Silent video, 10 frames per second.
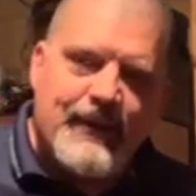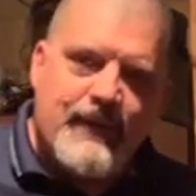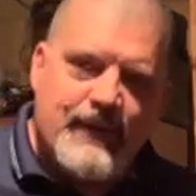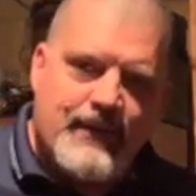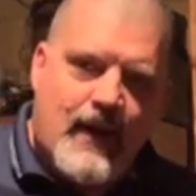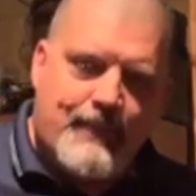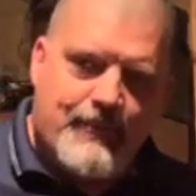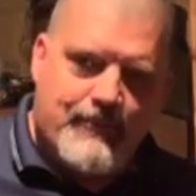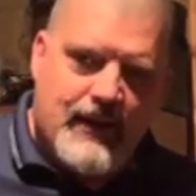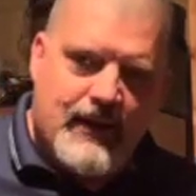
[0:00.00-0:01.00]
the top
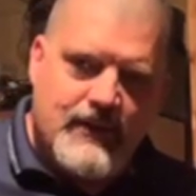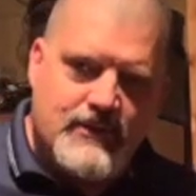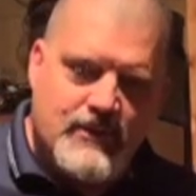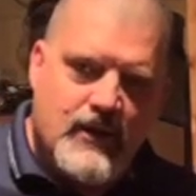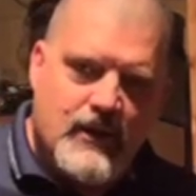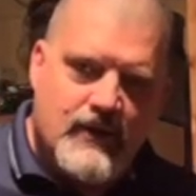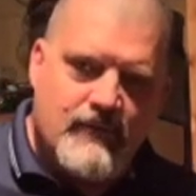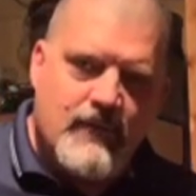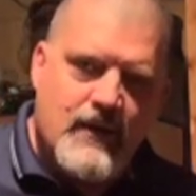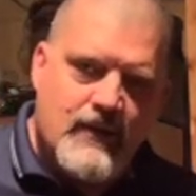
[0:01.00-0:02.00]
range
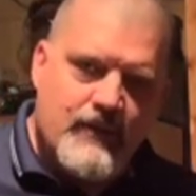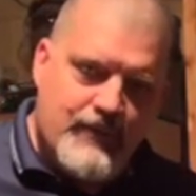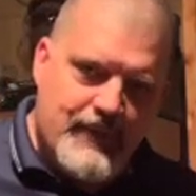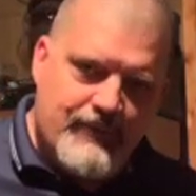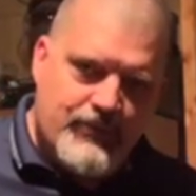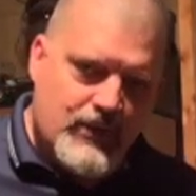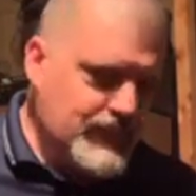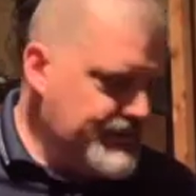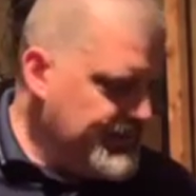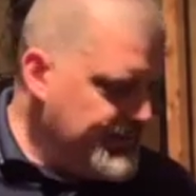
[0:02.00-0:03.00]
of the mid
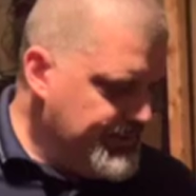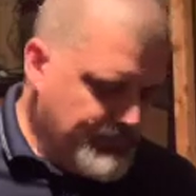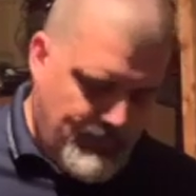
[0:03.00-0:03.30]
frequencies.